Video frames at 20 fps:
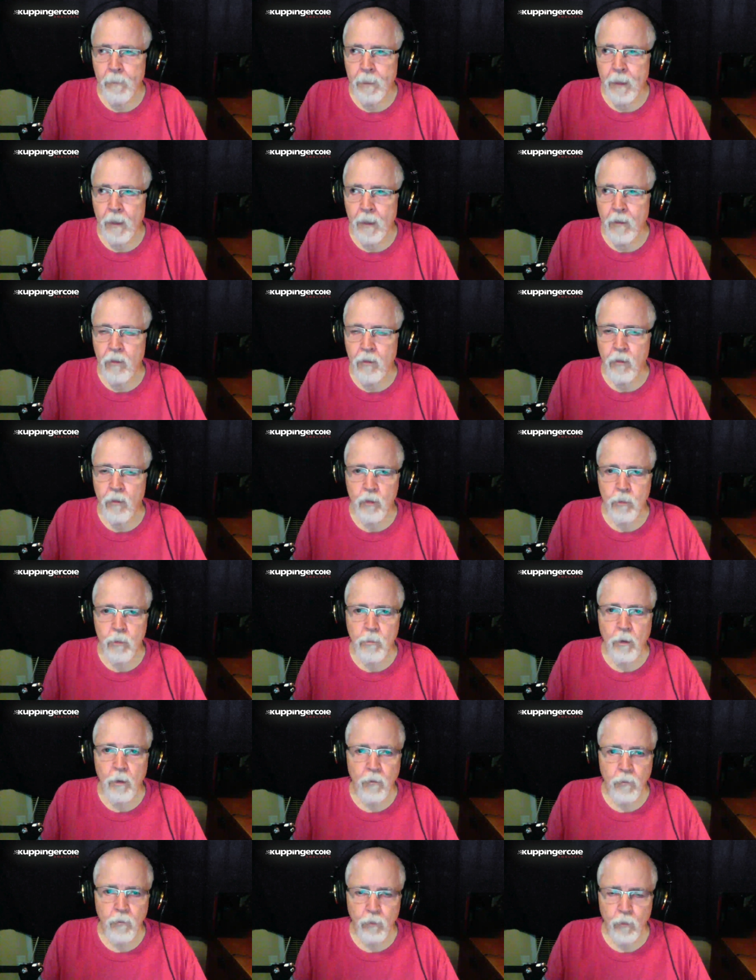until
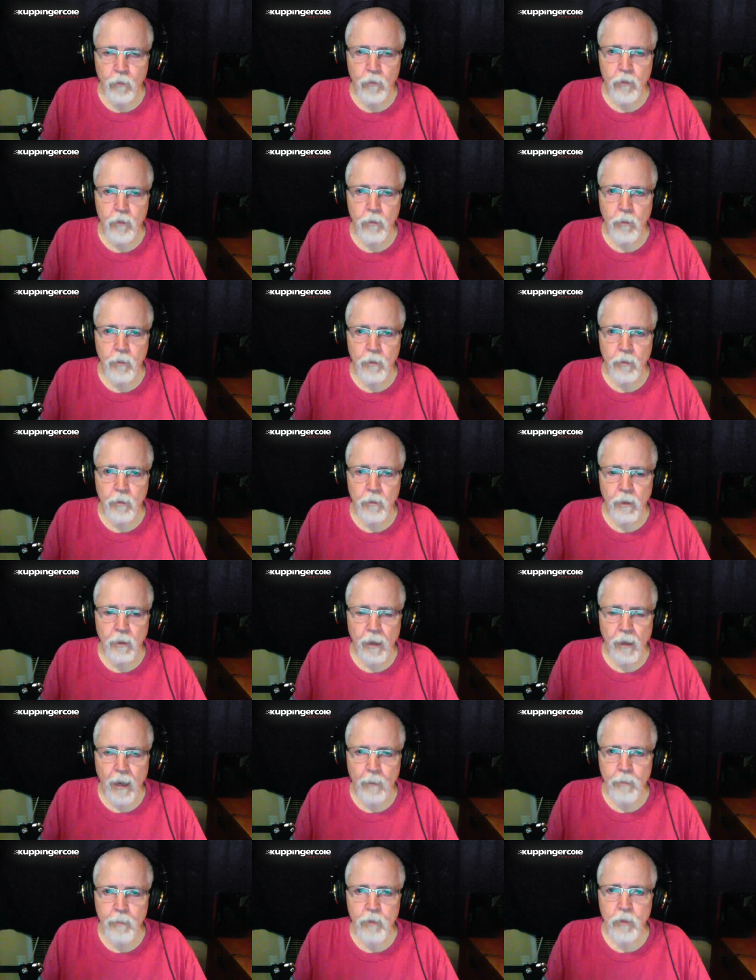smartphones with uh,
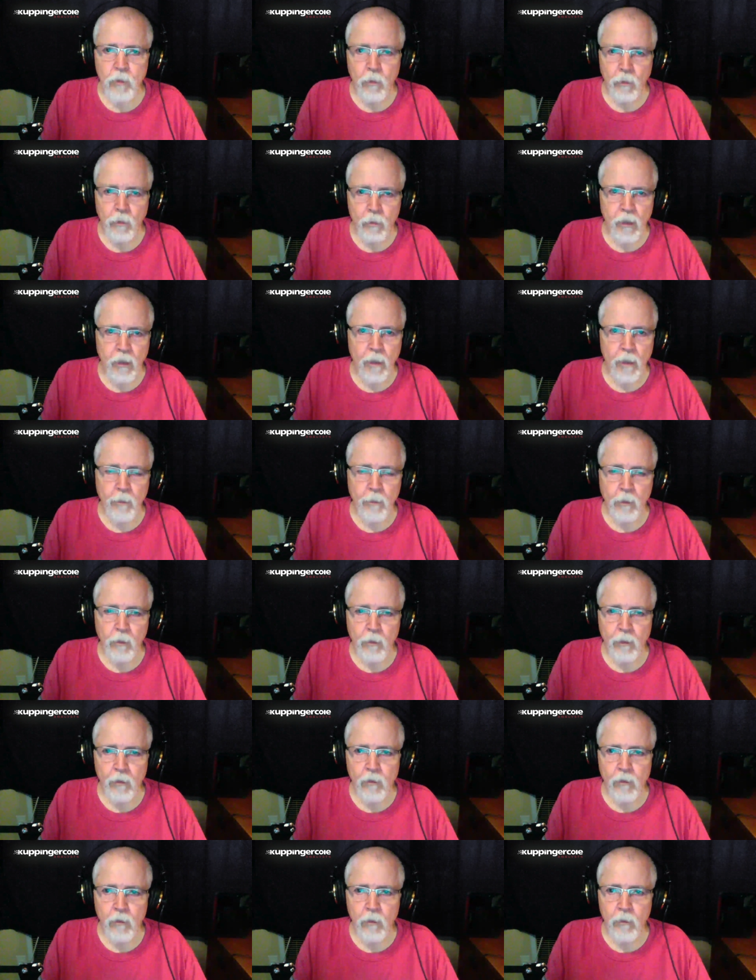app stores came along
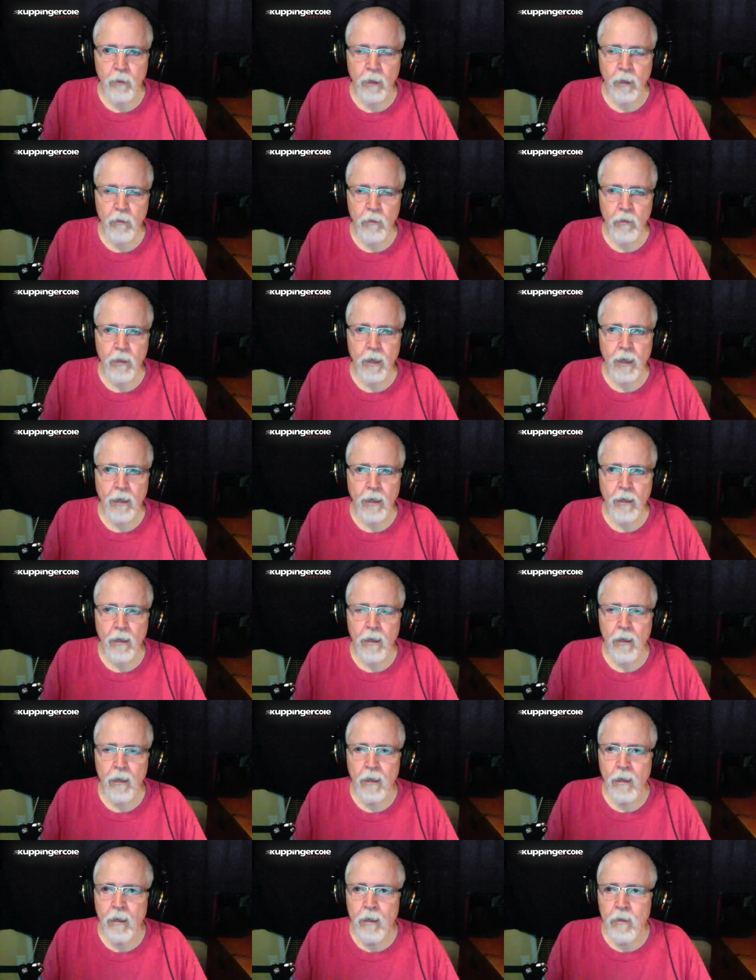in 2008.
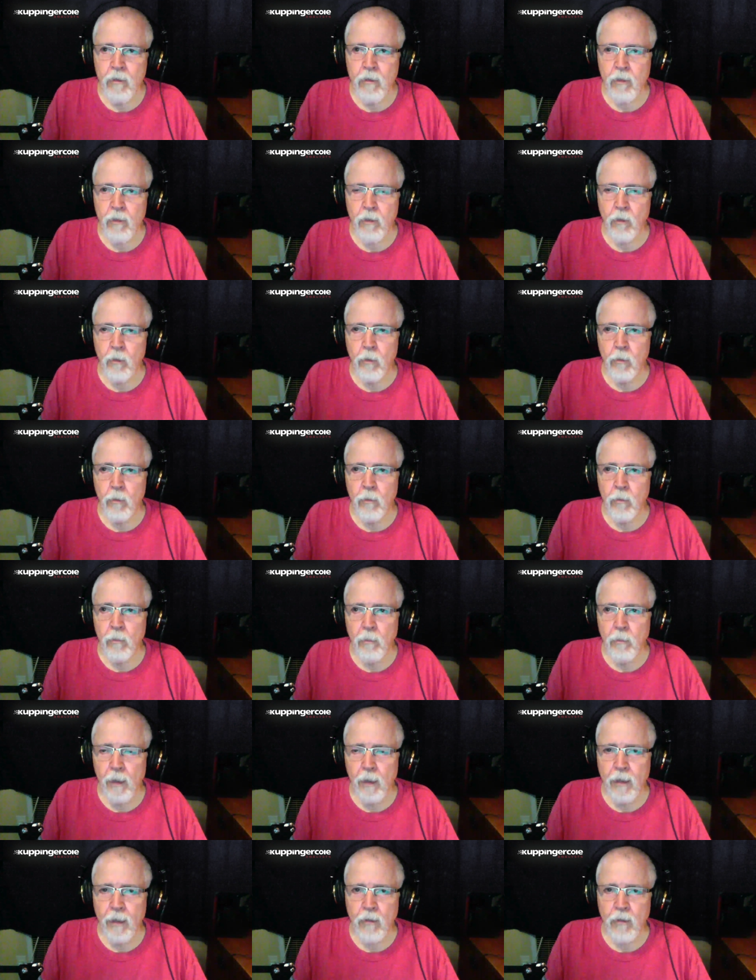So,
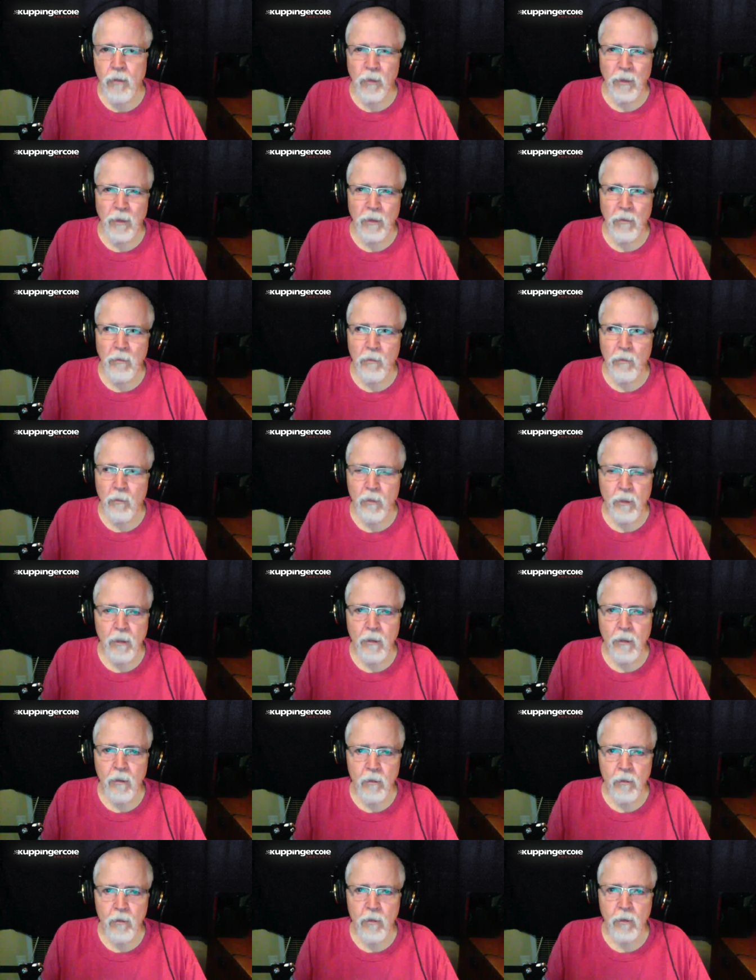and that's only 13
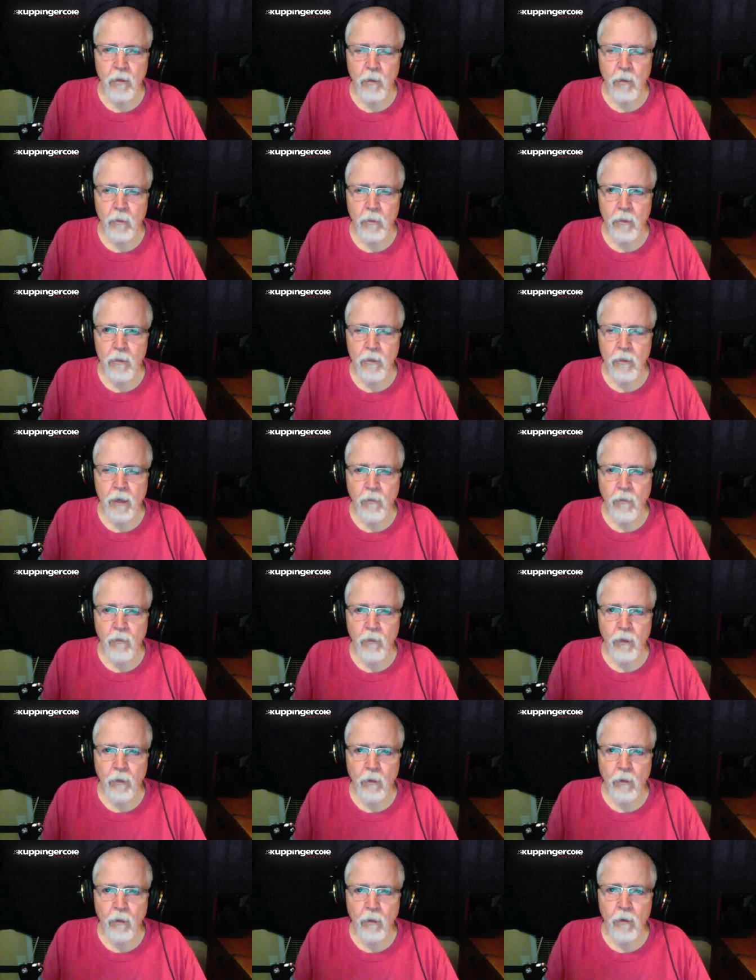years ago. That's not very
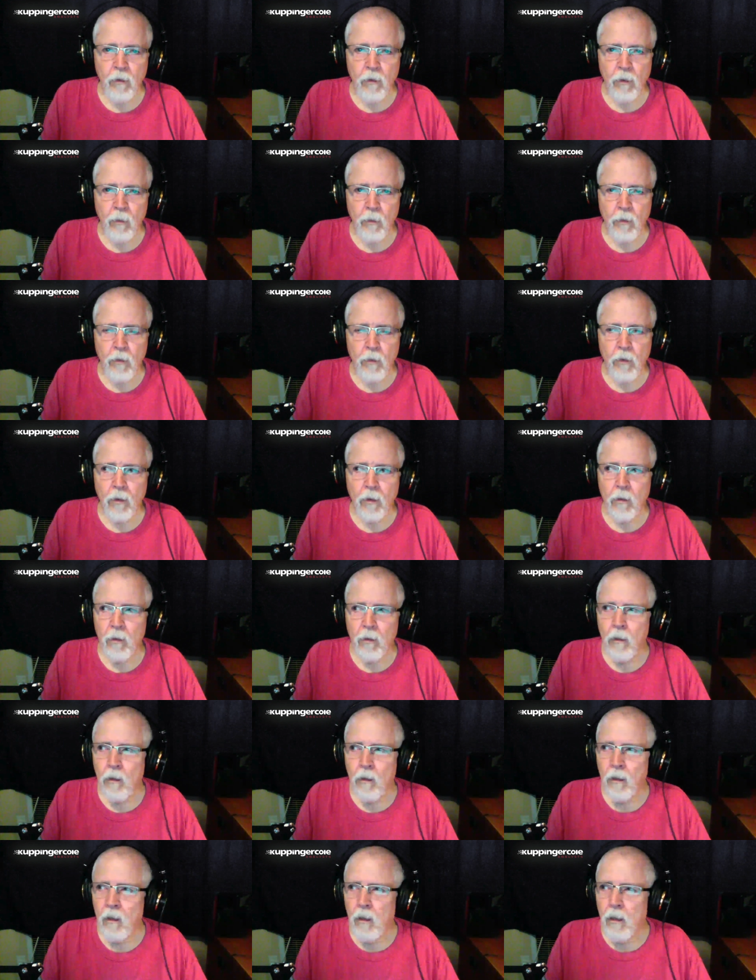long ago at all.
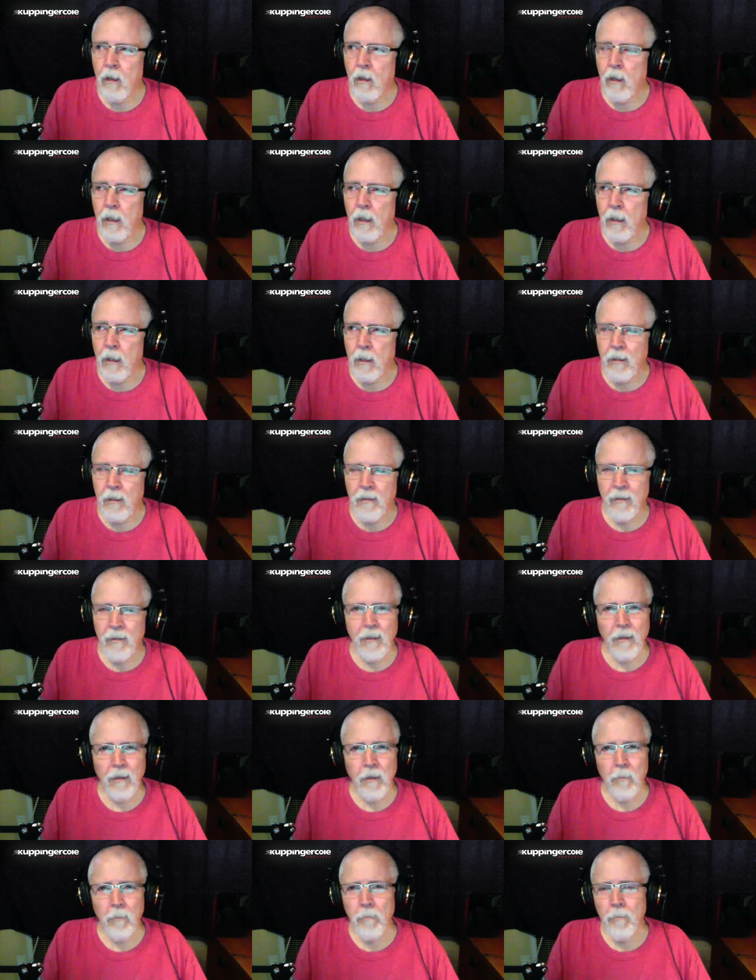
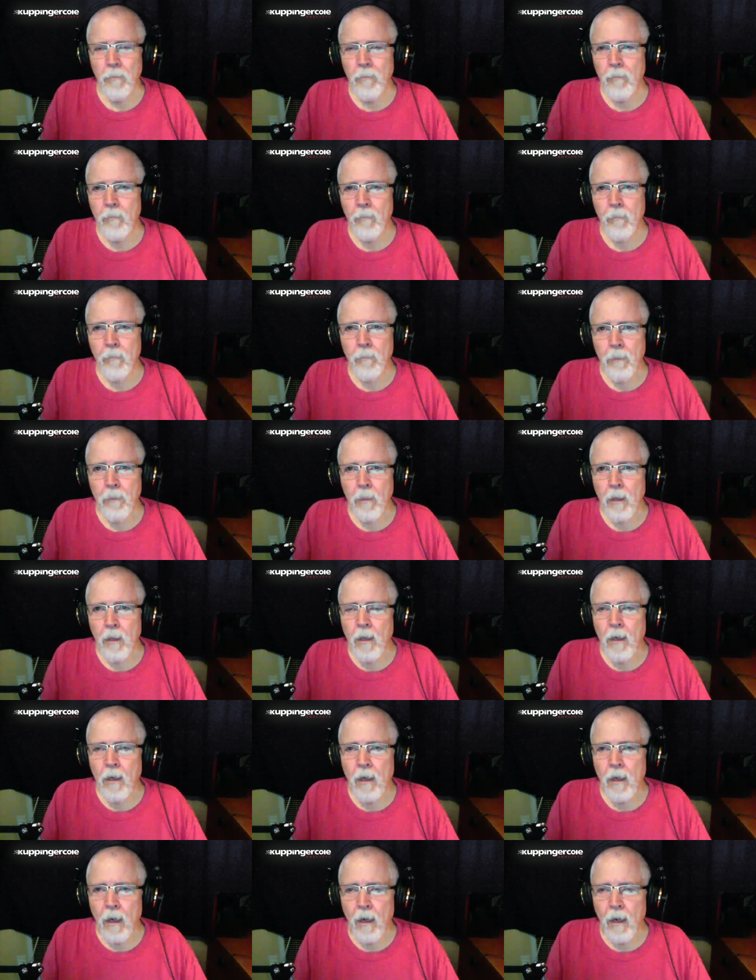Um,
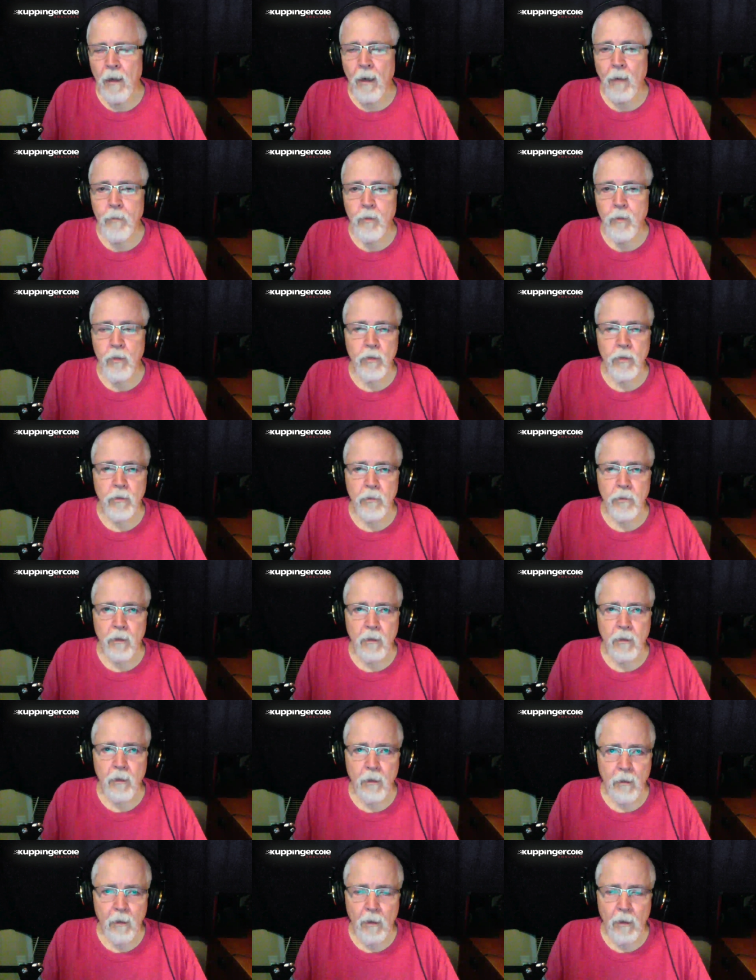I, am just,
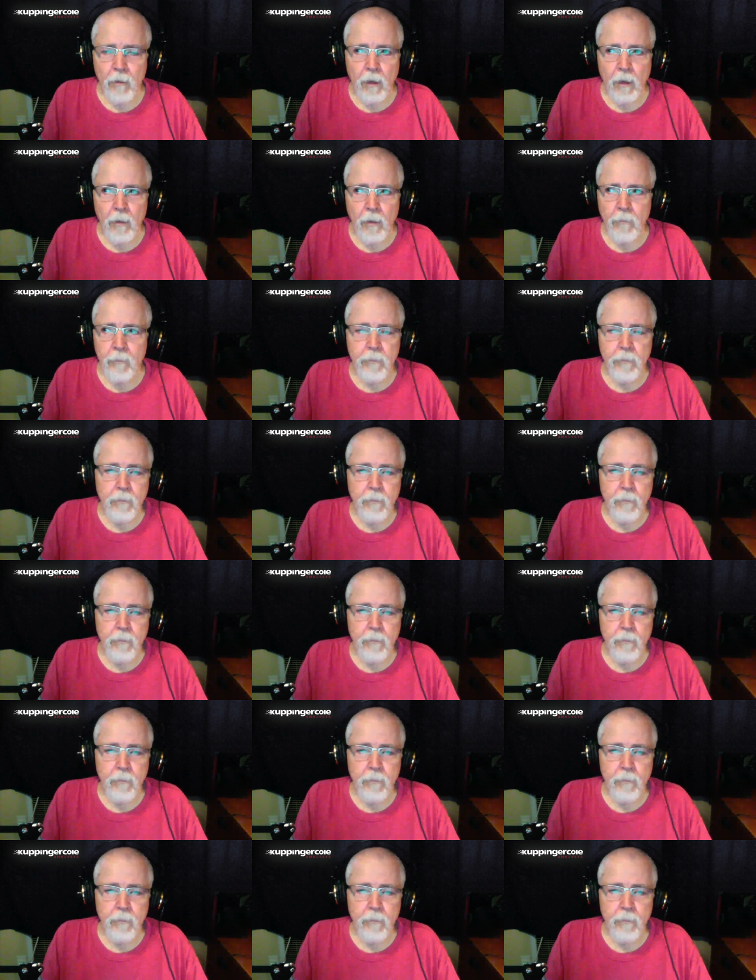I, I'm,